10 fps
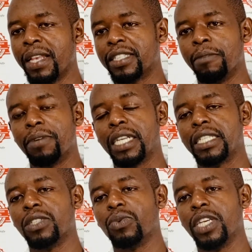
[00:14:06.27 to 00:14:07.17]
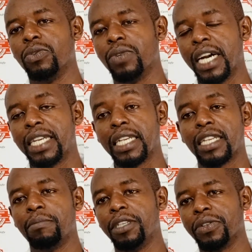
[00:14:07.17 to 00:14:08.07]
Some branches were in Uganda,
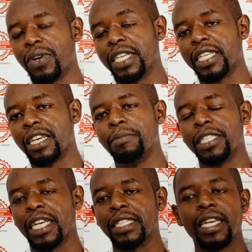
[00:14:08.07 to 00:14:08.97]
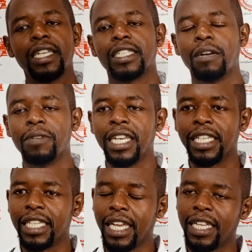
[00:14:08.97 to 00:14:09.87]
some in Rwanda, some in Tanzania, some here in
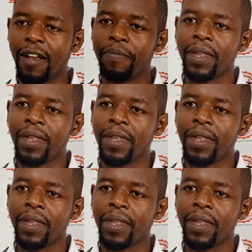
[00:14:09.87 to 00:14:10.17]
Kenya.